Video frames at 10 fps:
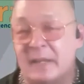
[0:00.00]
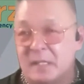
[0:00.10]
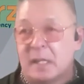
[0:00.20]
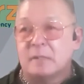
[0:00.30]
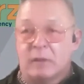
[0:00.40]

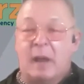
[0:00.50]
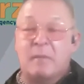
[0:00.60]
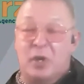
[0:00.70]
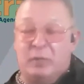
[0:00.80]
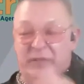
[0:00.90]
these things. Okay,
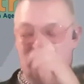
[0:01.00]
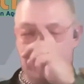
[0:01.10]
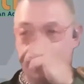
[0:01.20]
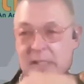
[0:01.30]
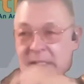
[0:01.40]
I'm good with this
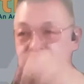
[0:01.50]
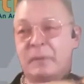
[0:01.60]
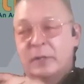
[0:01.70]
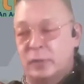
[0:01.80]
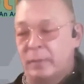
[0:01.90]
because it's
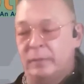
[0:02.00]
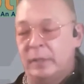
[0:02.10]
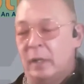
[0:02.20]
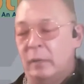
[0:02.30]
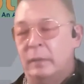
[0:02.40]

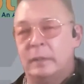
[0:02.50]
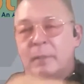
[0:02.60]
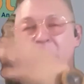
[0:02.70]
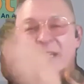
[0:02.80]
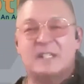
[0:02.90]

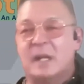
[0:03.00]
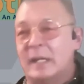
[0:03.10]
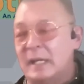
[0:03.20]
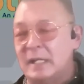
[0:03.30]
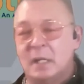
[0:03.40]
double blind
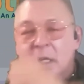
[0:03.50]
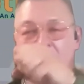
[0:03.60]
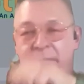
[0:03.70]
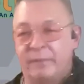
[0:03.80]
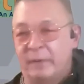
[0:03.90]
studies,
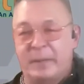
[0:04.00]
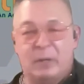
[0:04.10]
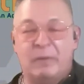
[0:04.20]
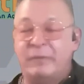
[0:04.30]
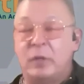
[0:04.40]

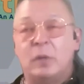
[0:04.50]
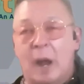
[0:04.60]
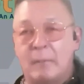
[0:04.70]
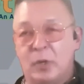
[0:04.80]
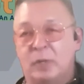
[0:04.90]
peer reviewed.
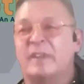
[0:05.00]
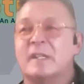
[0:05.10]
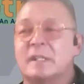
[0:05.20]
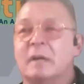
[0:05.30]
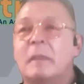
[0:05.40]
I'm good with
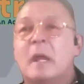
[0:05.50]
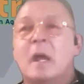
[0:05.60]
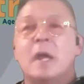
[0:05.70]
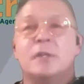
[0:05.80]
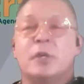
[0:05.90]
this stuff.
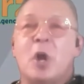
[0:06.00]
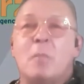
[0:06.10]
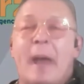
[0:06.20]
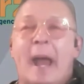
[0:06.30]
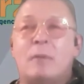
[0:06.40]
So you go
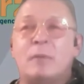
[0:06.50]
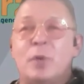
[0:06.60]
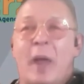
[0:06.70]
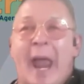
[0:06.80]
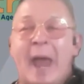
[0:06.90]
back when
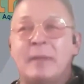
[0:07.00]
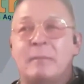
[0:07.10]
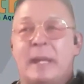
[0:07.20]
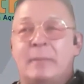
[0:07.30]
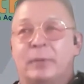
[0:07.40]
you have the
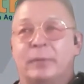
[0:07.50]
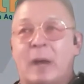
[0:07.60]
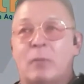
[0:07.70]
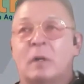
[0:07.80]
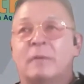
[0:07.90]
people
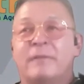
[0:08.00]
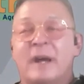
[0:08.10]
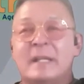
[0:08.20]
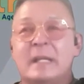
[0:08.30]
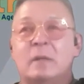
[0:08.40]
that were
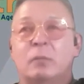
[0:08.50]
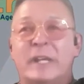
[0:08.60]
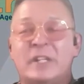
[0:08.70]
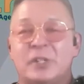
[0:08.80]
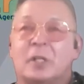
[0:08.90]
funding
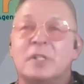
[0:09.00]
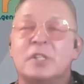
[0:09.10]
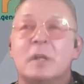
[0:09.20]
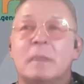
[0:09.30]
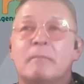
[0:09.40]

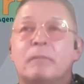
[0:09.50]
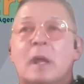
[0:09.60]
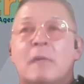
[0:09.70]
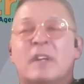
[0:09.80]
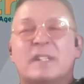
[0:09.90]
research.
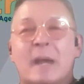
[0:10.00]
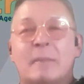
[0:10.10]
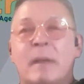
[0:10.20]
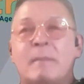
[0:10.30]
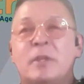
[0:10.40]
For
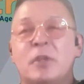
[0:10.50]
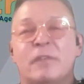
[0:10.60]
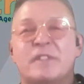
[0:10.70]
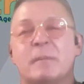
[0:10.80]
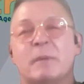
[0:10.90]
example, maybe the
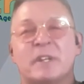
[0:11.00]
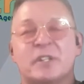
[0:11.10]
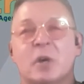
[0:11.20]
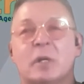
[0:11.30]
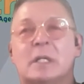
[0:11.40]
University of
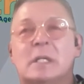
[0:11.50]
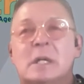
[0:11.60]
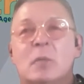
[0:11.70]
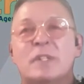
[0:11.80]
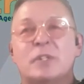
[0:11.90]
Minnesota
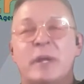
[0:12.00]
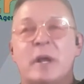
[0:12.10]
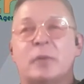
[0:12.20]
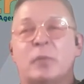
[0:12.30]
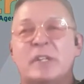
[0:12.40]
was doing
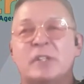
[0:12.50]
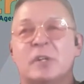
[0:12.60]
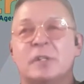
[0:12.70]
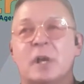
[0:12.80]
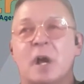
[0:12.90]
all the
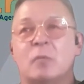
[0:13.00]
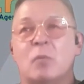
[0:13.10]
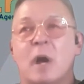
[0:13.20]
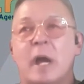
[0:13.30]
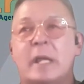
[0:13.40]
research on
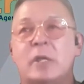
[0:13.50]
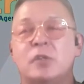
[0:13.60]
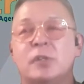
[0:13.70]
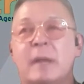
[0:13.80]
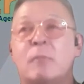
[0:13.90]
why you
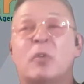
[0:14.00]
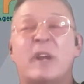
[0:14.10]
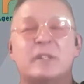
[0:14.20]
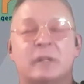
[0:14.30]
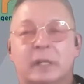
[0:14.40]
should have more
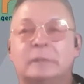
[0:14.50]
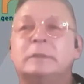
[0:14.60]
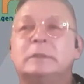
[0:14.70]
grains in your diet.